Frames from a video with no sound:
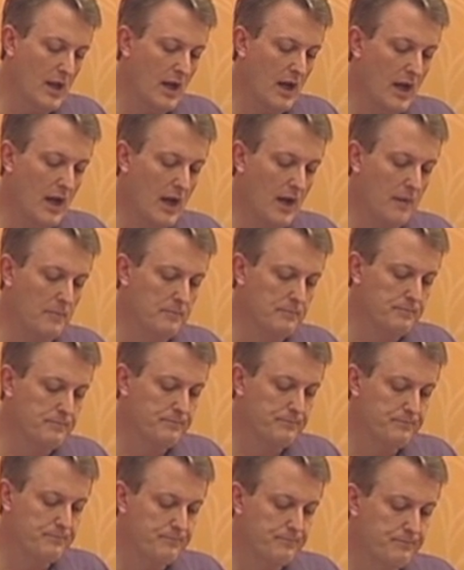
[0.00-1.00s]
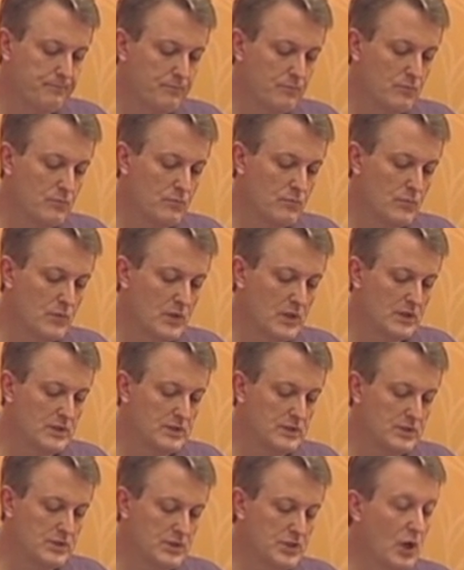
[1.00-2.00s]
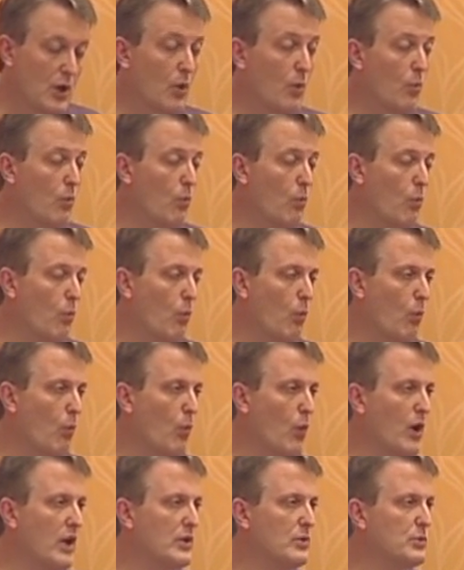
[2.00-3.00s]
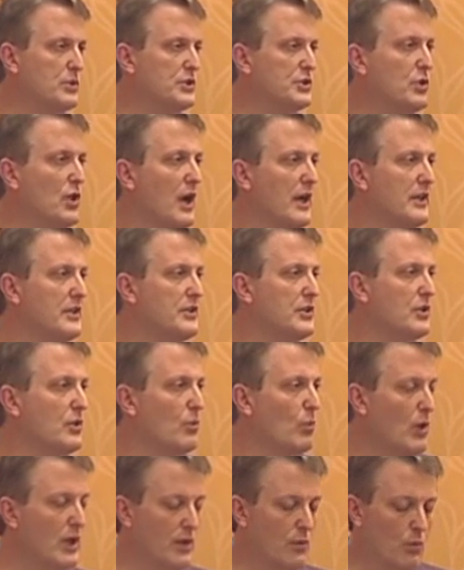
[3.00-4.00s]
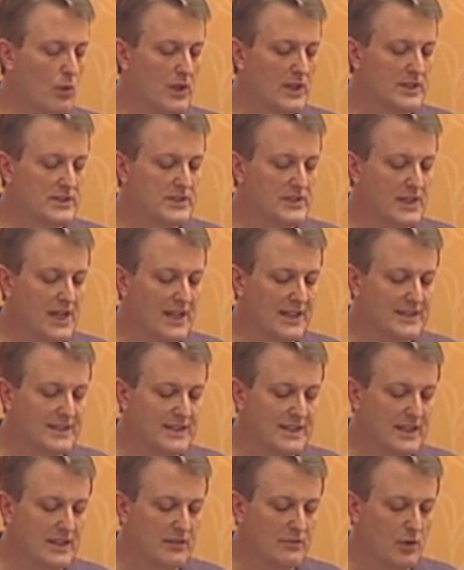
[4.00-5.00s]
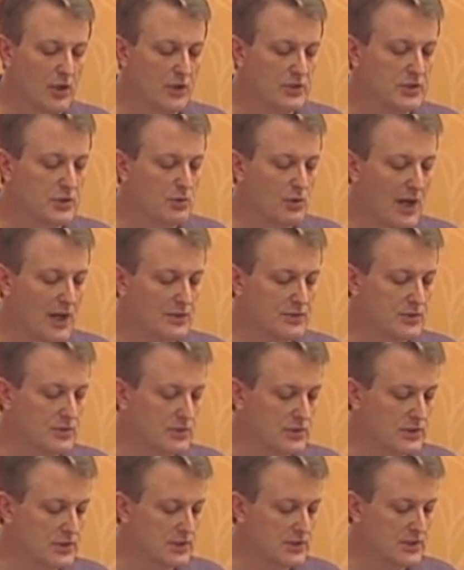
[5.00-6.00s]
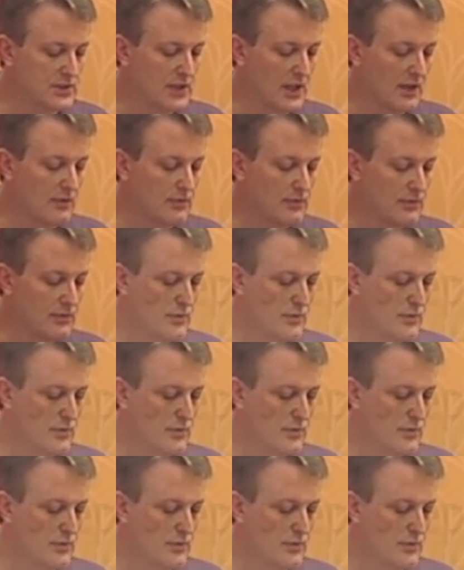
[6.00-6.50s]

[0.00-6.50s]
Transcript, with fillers: Um, so what are we trying to do? What, what is the idea of all this crowdsourcing stuff?